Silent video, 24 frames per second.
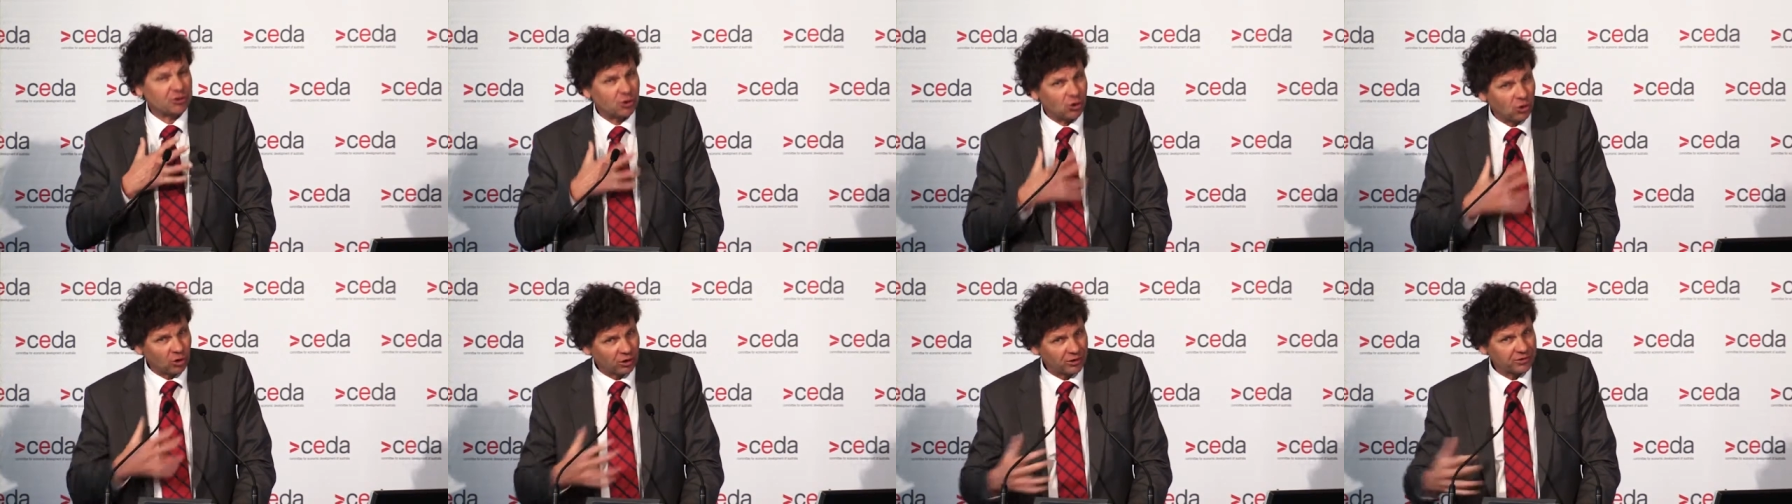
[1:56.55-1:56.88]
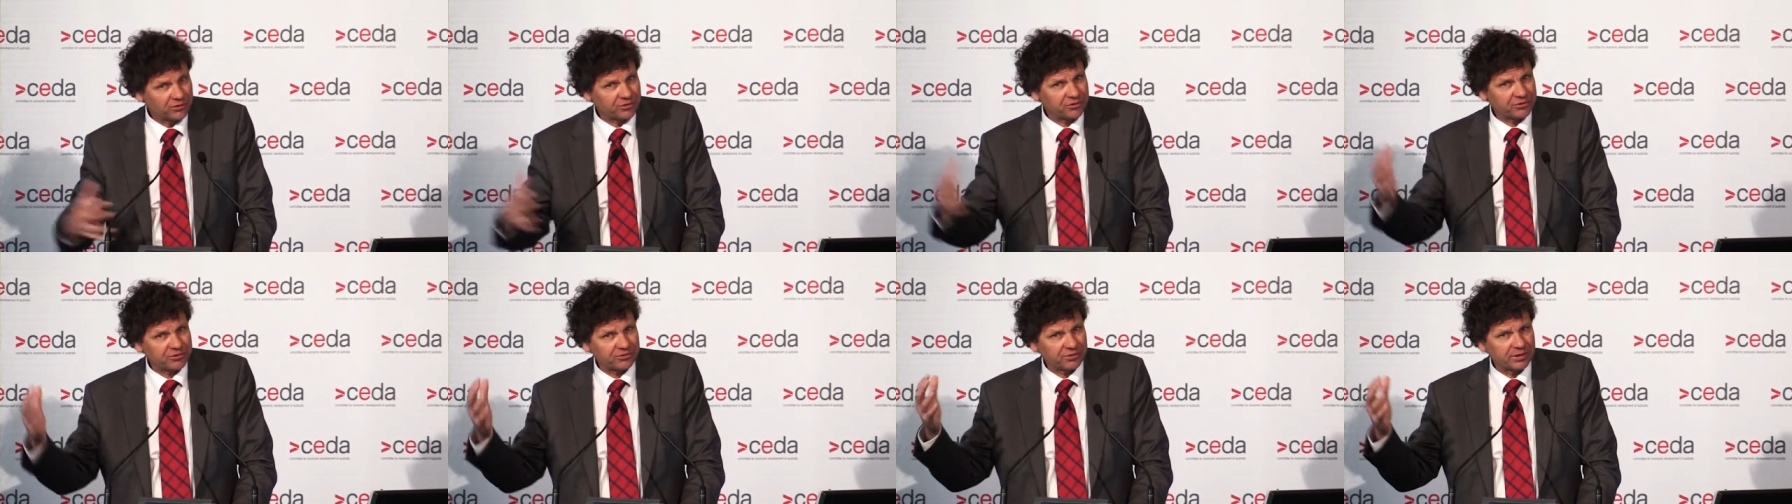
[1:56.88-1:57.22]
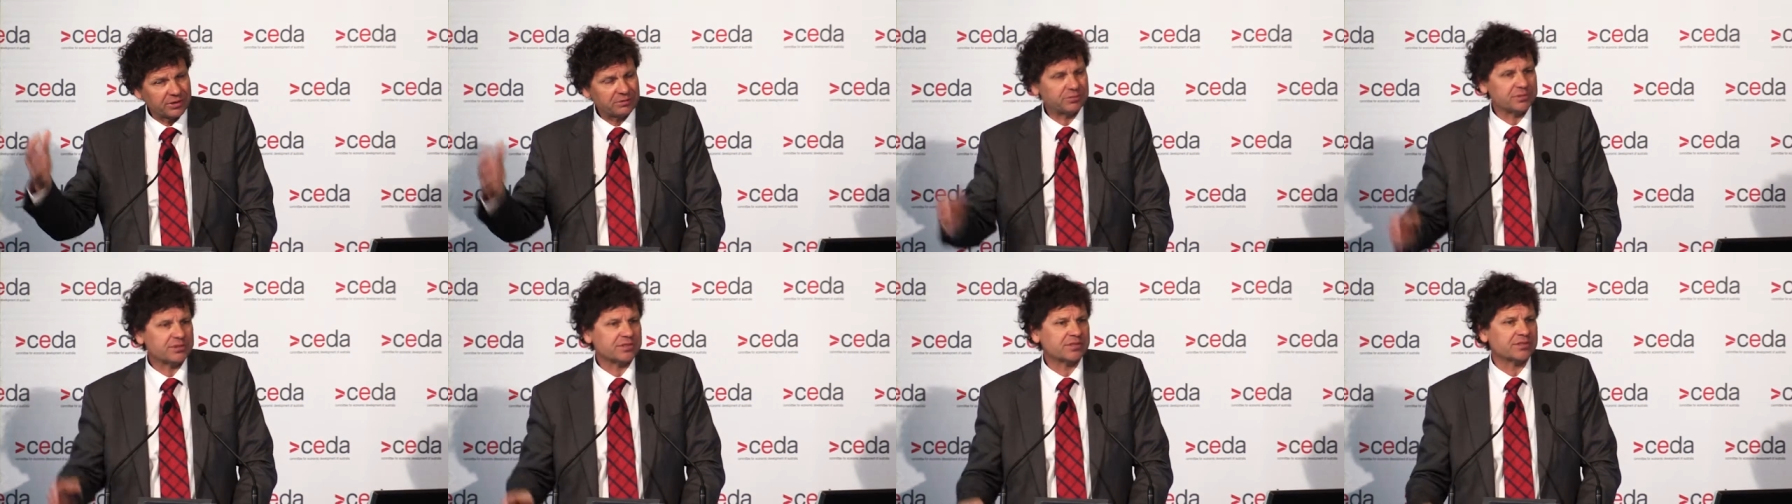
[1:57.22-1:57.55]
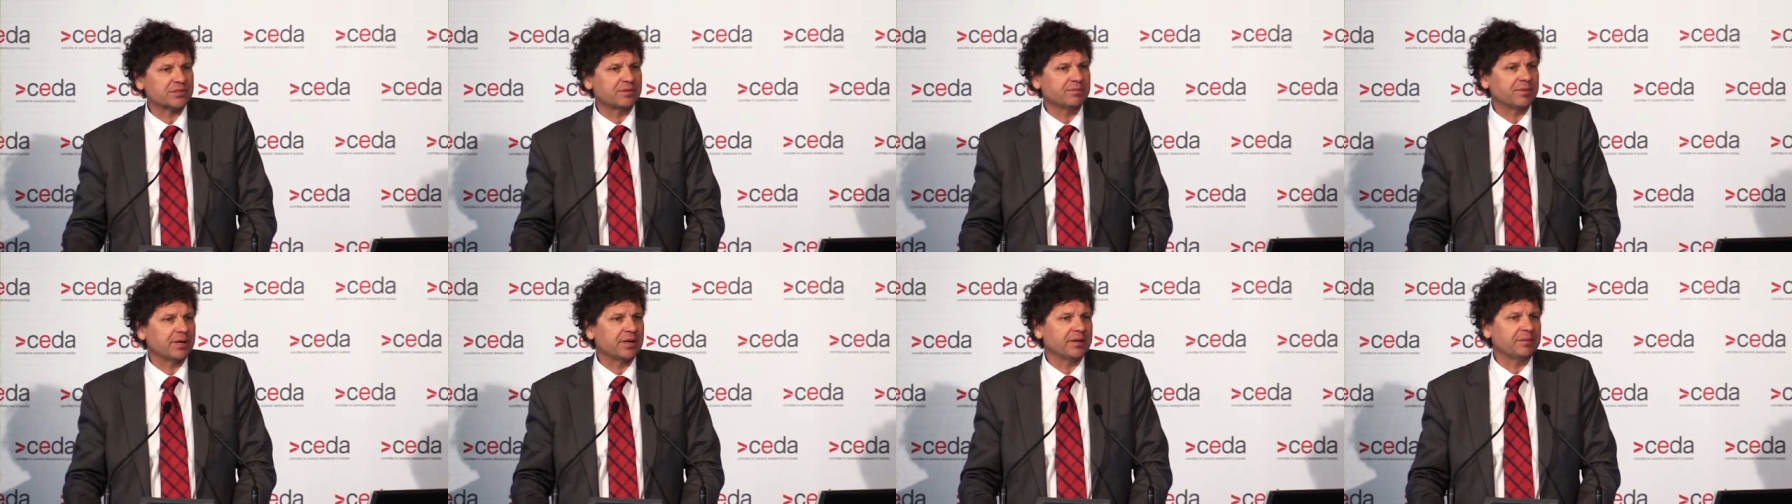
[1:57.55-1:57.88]
Collins Street, which is
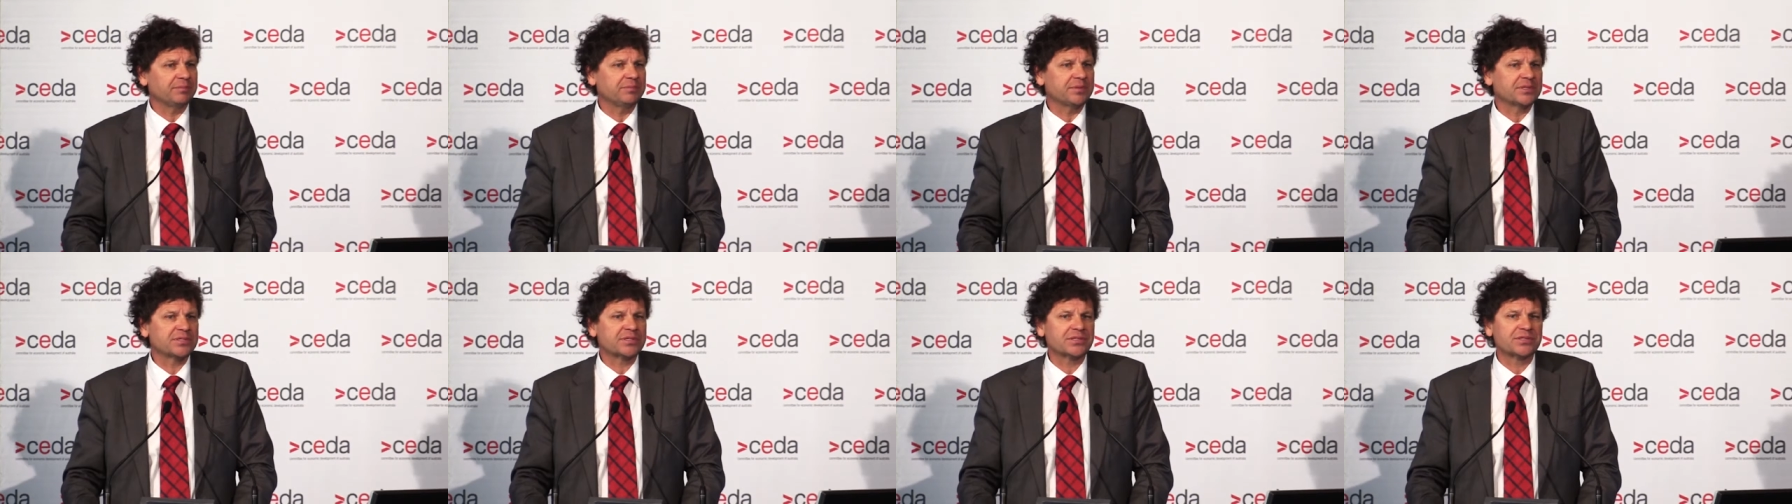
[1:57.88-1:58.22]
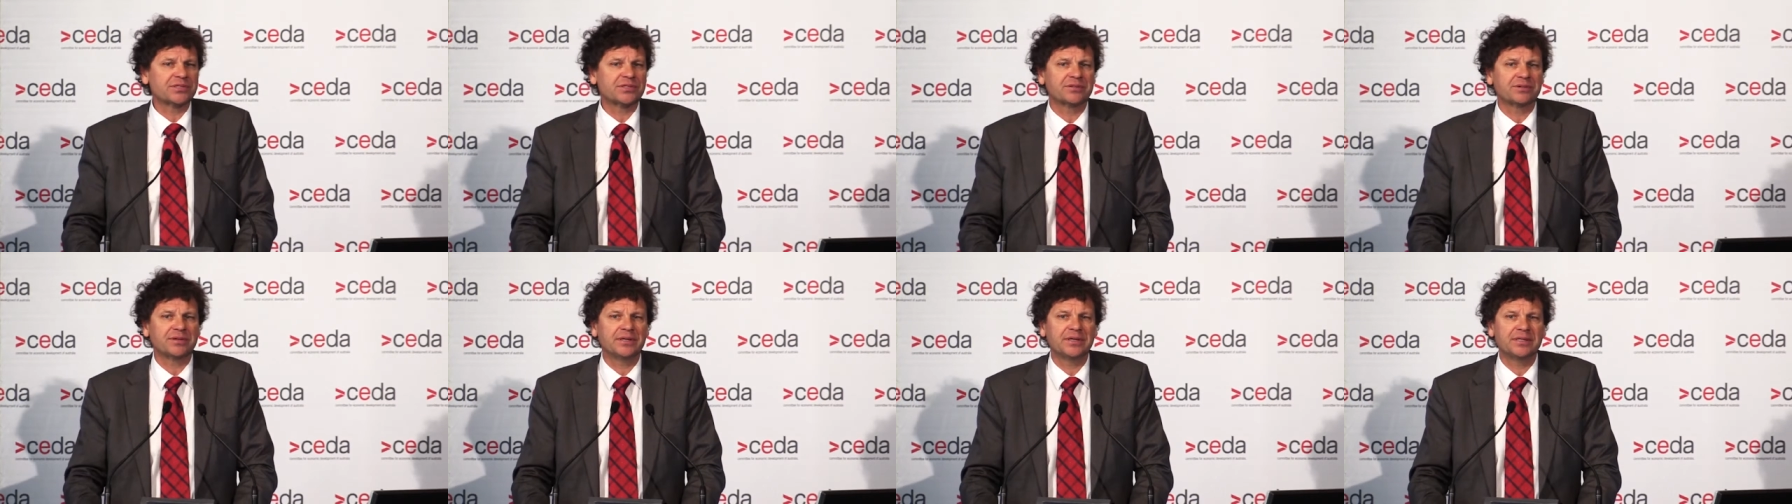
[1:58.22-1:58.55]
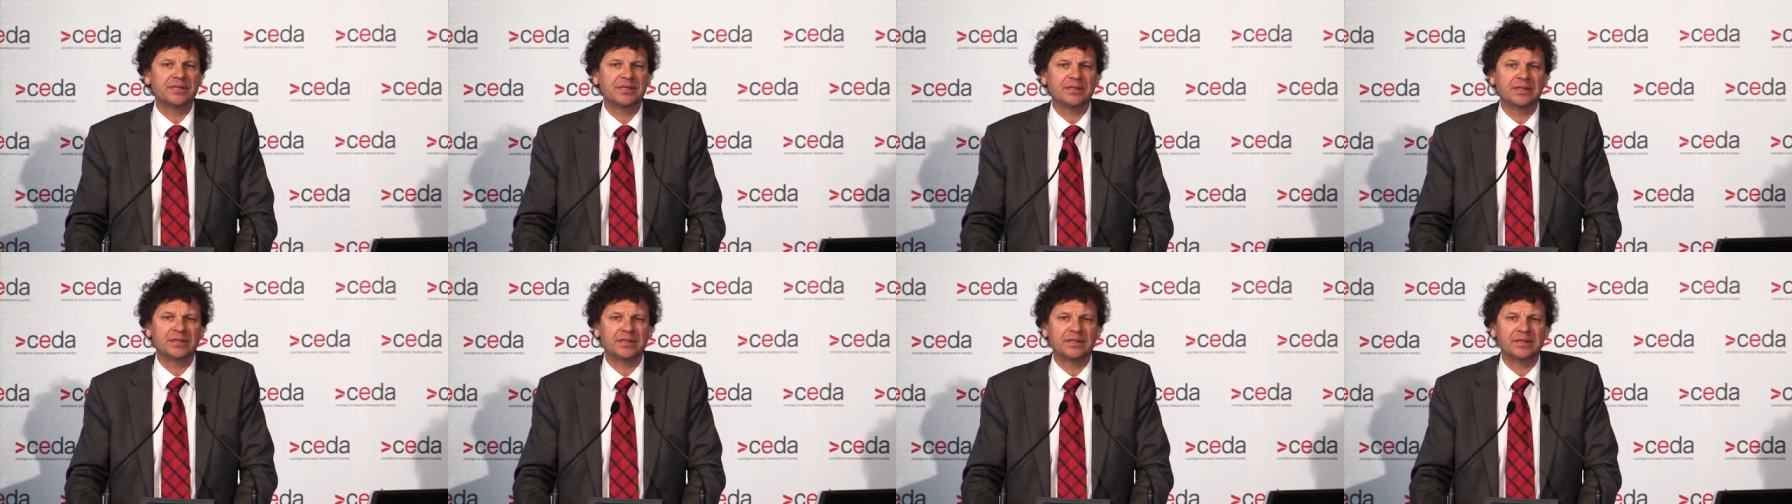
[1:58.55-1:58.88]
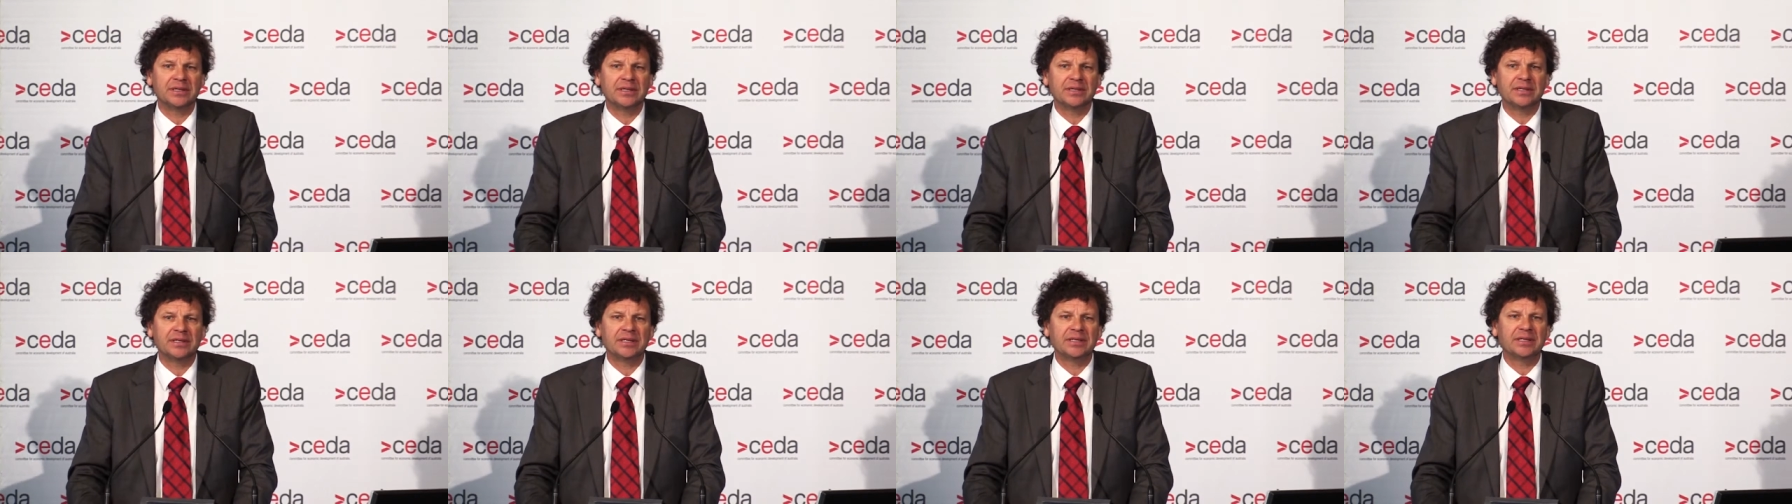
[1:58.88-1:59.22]
the main business street
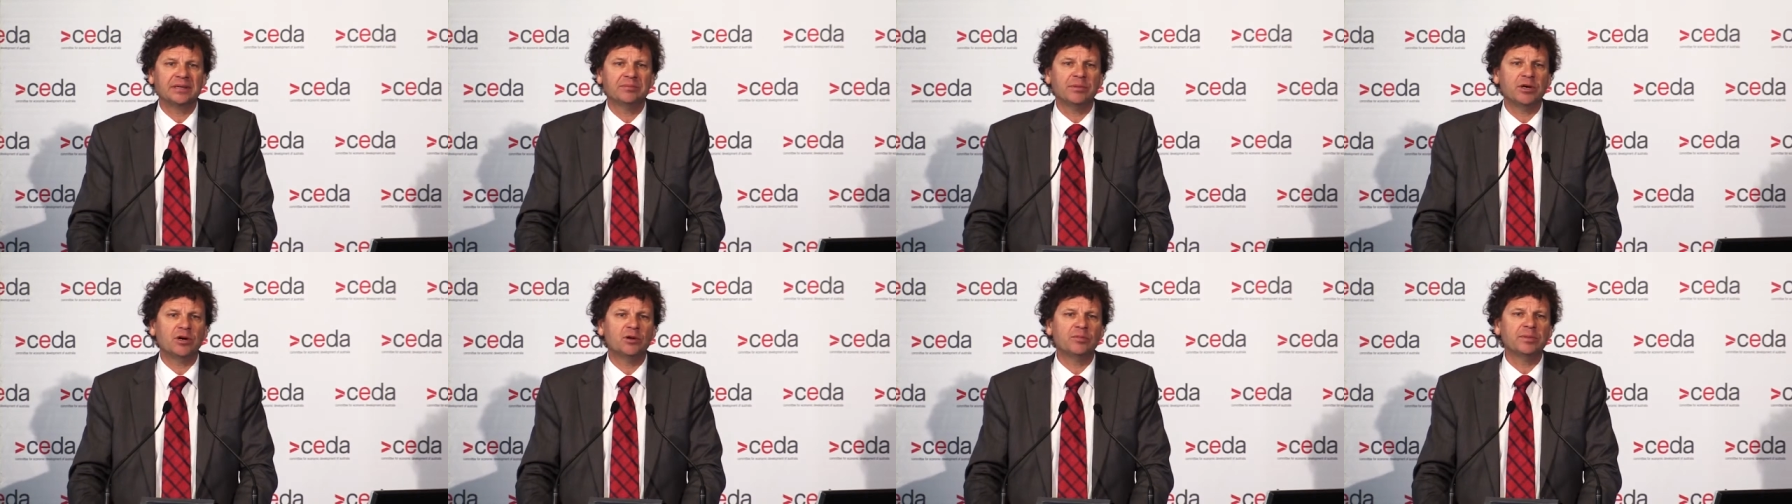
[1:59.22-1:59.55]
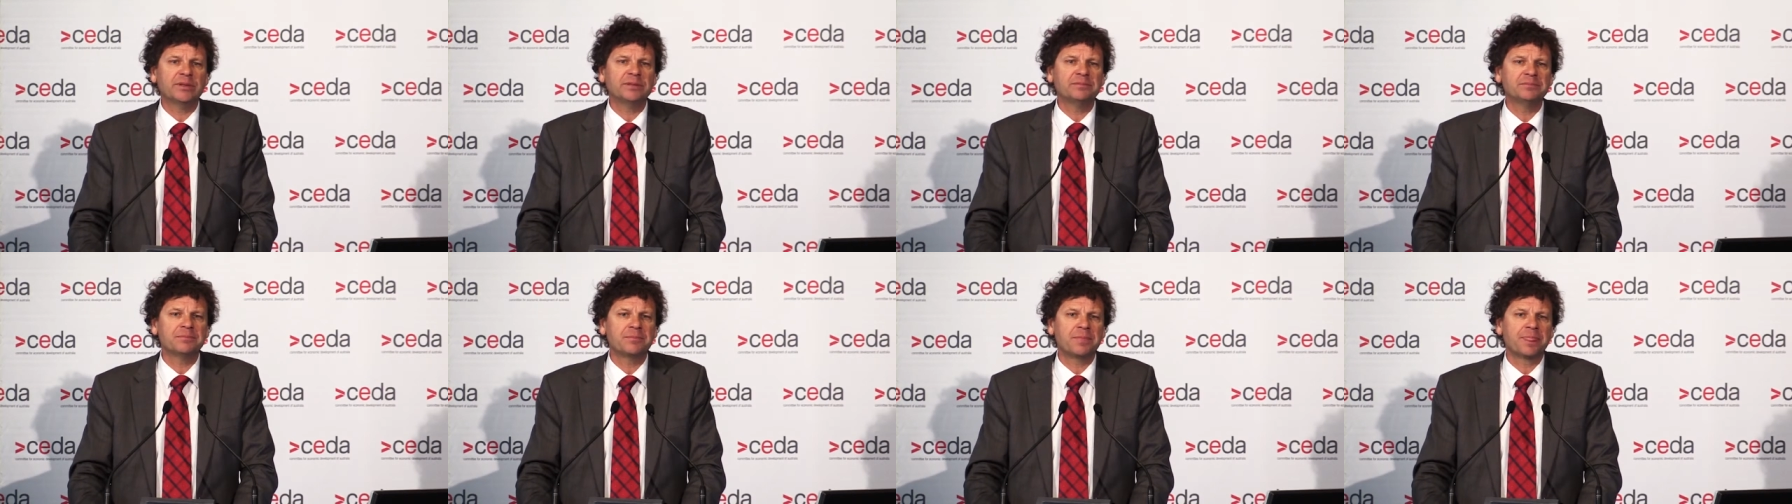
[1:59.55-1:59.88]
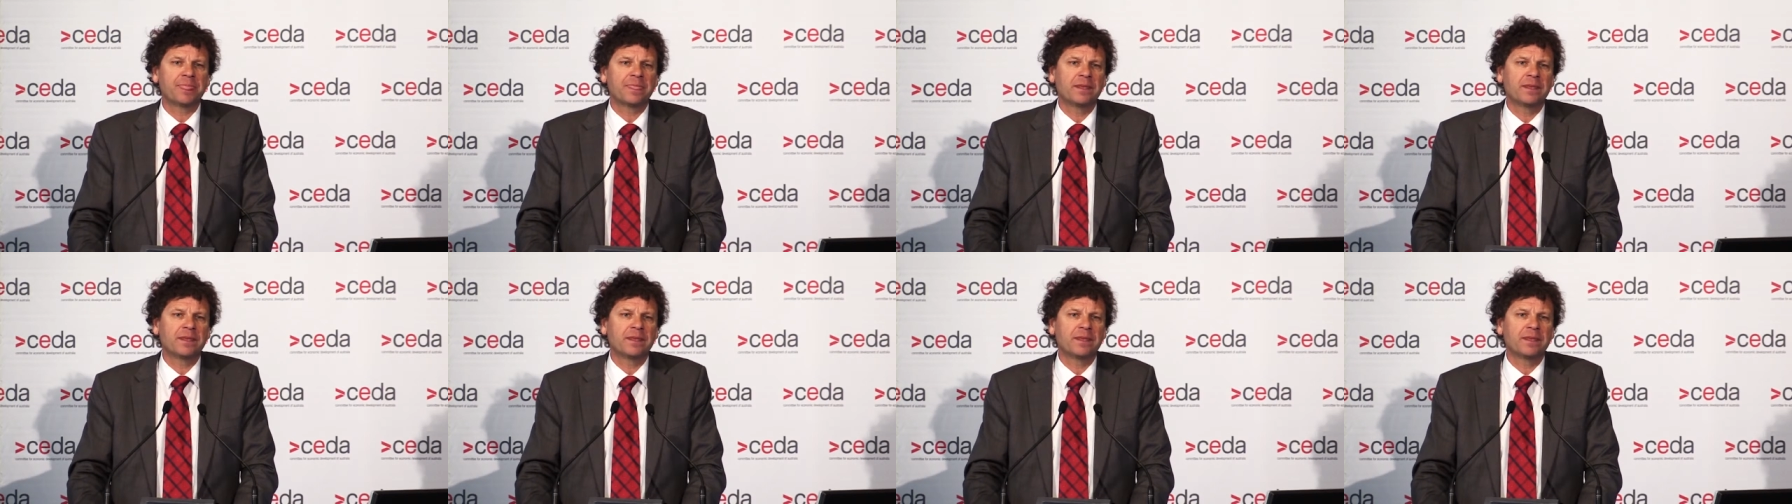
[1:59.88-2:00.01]
in Melbourne,